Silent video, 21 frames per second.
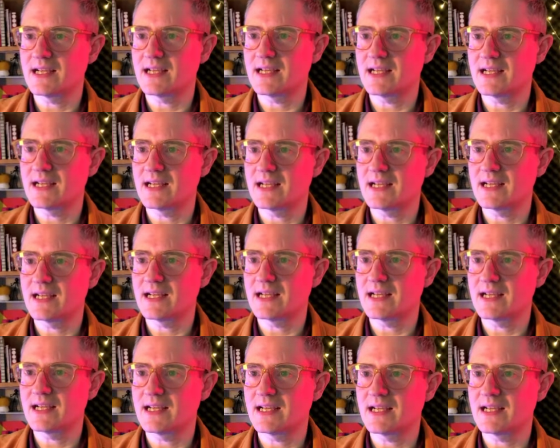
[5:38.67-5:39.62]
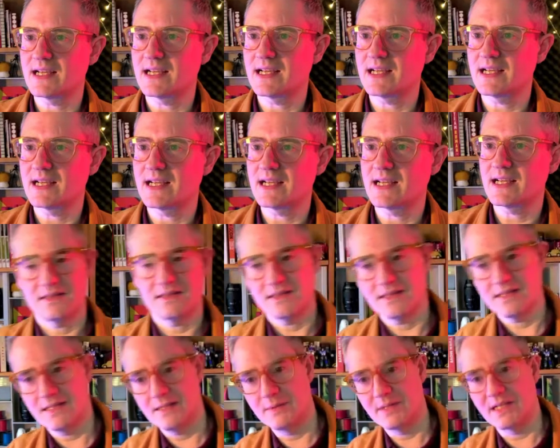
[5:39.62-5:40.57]
But if we do that,
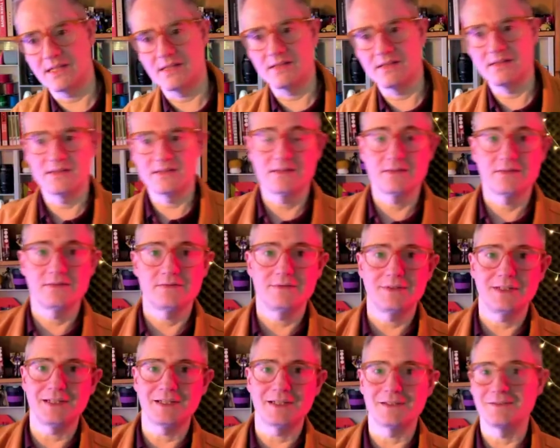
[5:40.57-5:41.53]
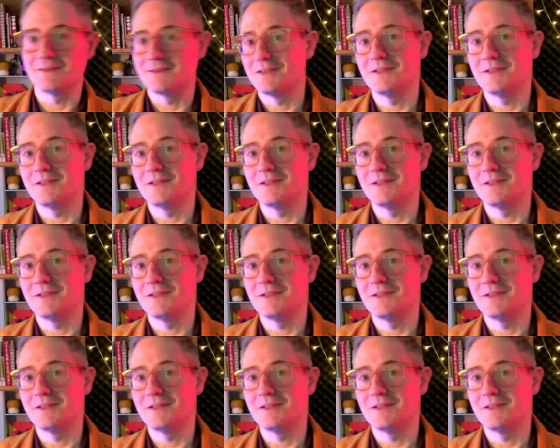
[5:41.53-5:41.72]
here we go, video,